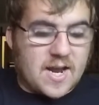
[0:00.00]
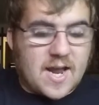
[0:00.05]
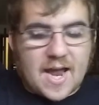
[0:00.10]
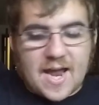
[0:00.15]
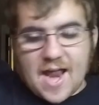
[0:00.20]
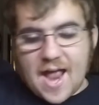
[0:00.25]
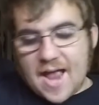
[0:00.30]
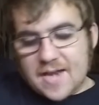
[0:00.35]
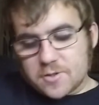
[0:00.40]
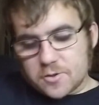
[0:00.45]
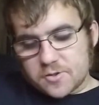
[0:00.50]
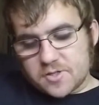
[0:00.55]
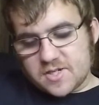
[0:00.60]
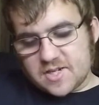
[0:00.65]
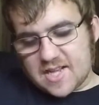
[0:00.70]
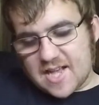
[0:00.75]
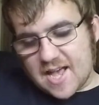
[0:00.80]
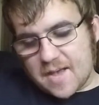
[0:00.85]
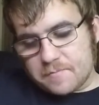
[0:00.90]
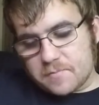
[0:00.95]
It enters
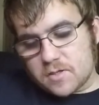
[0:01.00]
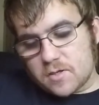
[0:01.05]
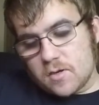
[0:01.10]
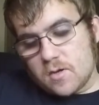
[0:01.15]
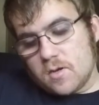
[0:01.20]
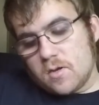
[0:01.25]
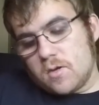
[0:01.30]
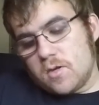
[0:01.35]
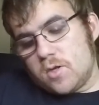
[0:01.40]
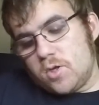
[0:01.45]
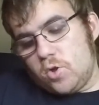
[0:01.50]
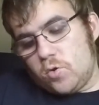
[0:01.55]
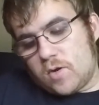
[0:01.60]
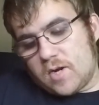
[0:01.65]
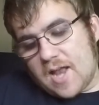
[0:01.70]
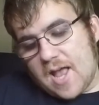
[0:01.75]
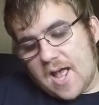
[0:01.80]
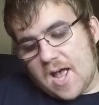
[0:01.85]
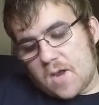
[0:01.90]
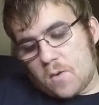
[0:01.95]
tapped. You
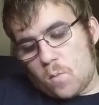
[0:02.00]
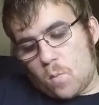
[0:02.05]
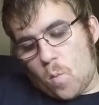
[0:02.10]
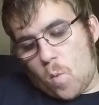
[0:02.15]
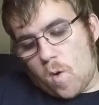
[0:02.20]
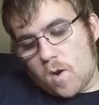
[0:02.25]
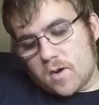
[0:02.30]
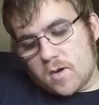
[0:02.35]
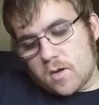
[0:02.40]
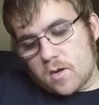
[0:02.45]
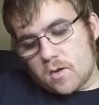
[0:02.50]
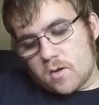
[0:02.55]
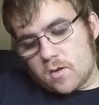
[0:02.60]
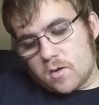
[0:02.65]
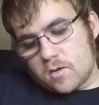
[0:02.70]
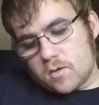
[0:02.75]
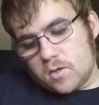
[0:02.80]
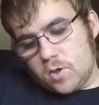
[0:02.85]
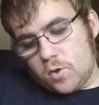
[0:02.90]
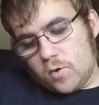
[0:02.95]
can add
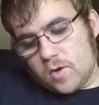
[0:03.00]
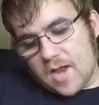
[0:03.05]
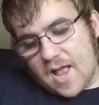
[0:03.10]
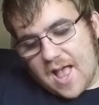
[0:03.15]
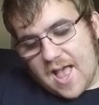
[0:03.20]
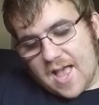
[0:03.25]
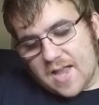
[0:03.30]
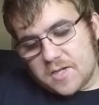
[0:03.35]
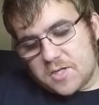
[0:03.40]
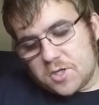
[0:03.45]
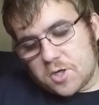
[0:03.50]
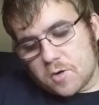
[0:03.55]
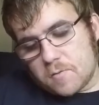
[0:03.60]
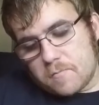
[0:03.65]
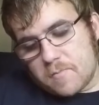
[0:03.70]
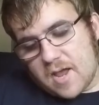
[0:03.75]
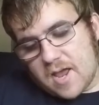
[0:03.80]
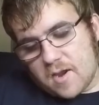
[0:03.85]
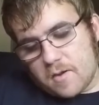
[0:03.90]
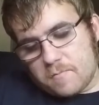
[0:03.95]
to your
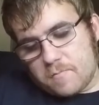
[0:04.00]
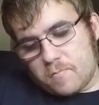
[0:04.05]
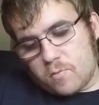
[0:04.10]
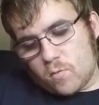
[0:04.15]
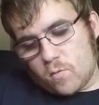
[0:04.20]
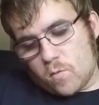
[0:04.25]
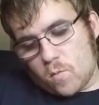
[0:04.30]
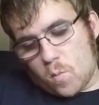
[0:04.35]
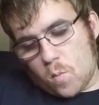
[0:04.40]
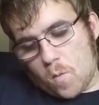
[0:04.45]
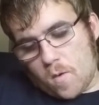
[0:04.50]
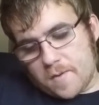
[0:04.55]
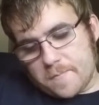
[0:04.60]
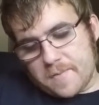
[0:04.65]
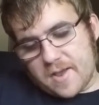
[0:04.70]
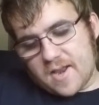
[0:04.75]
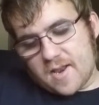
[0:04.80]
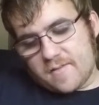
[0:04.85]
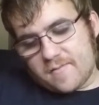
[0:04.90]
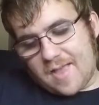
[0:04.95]
mana pool 1
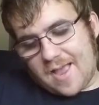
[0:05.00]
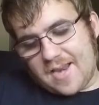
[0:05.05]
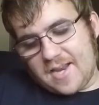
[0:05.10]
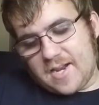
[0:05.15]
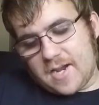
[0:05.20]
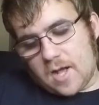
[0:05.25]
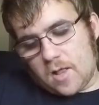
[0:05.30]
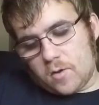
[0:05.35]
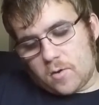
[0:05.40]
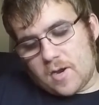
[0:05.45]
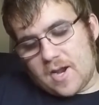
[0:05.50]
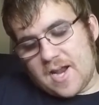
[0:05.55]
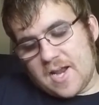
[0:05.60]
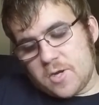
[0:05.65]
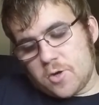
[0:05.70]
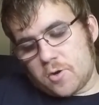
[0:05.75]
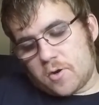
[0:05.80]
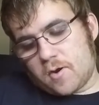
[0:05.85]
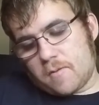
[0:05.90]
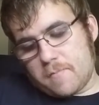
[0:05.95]
mana of any color in
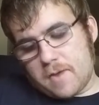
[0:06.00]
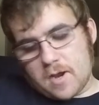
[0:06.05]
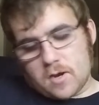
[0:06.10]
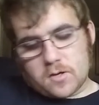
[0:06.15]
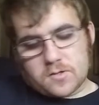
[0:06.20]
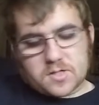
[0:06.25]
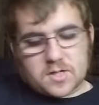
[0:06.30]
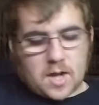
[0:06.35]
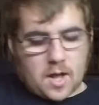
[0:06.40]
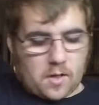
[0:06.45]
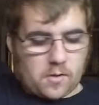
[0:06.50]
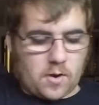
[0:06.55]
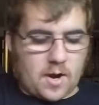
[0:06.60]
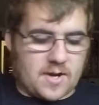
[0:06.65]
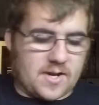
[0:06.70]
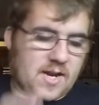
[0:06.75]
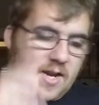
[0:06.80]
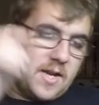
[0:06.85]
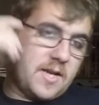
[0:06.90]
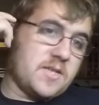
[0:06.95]
your commander's color
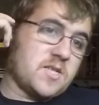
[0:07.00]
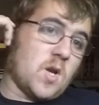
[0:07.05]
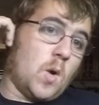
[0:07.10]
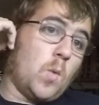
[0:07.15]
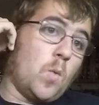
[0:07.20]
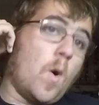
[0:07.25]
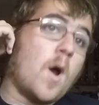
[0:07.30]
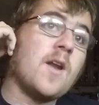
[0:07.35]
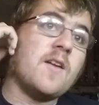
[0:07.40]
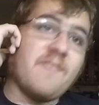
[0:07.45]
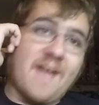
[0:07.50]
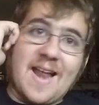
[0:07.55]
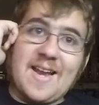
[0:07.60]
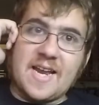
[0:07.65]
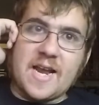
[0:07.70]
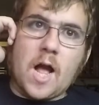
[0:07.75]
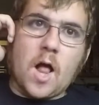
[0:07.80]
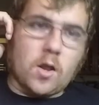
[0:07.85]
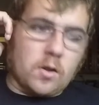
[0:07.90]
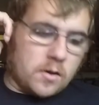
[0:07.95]
identity, so 1 of any
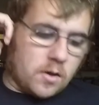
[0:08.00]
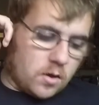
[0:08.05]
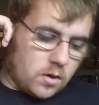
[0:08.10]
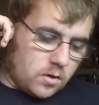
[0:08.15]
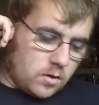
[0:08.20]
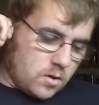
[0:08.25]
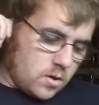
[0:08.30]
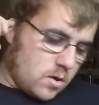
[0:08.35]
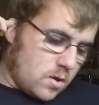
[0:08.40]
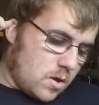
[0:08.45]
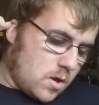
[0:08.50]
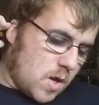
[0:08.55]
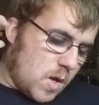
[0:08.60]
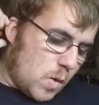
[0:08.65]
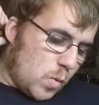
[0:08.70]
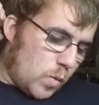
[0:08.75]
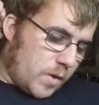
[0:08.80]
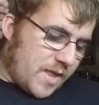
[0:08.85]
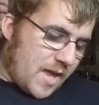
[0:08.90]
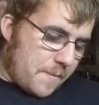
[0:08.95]
color.
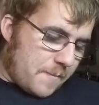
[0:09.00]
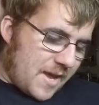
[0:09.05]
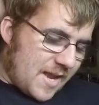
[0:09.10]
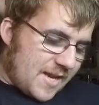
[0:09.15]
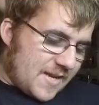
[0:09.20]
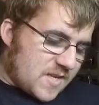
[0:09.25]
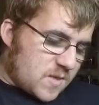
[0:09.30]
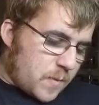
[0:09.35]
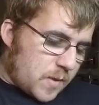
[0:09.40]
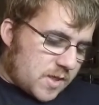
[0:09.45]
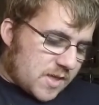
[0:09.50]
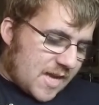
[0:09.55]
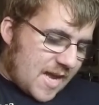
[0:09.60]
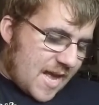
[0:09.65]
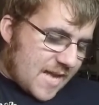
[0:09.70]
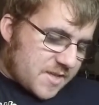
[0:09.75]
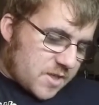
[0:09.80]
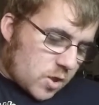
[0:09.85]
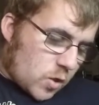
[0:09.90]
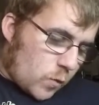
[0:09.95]
When that mana is spent to
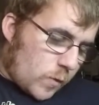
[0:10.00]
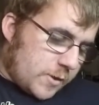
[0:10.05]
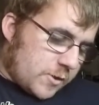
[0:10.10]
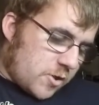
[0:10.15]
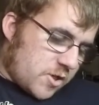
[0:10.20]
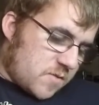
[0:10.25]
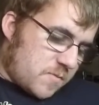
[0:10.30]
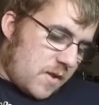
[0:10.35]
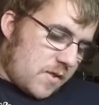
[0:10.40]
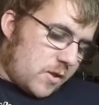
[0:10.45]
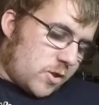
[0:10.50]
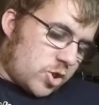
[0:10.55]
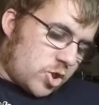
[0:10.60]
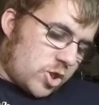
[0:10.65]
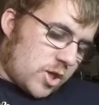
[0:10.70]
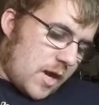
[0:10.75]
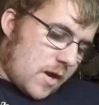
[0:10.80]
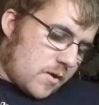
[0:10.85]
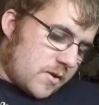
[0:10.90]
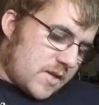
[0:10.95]
cast a creature spell that
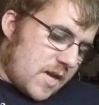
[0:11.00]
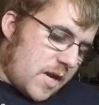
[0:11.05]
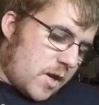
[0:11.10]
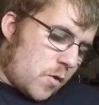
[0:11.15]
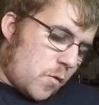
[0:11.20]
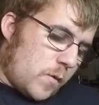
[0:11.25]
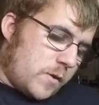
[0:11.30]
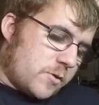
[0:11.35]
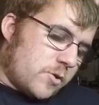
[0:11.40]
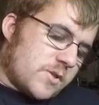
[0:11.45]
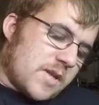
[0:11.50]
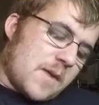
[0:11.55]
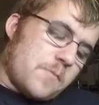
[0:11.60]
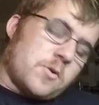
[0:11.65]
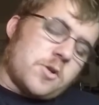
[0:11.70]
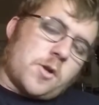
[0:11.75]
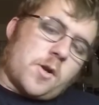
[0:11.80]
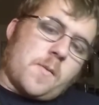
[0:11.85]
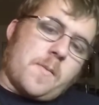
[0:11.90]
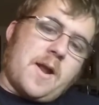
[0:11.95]
shares a creature type
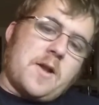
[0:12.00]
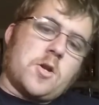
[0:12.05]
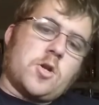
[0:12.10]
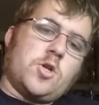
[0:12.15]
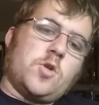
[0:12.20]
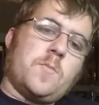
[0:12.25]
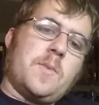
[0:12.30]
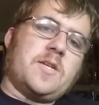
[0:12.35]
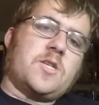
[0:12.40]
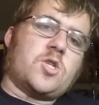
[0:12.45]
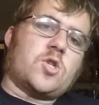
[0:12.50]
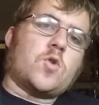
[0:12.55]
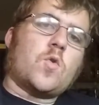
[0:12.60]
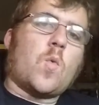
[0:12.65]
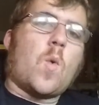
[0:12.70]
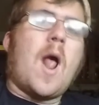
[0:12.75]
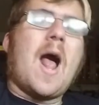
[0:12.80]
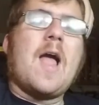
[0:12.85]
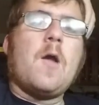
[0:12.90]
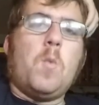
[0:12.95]
with your commander, you may
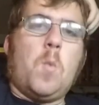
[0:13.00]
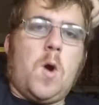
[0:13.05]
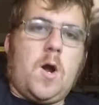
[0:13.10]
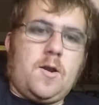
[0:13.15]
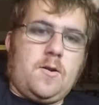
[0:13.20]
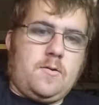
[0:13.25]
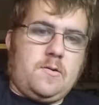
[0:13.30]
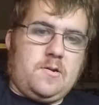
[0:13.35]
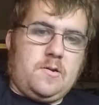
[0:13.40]
scry 1.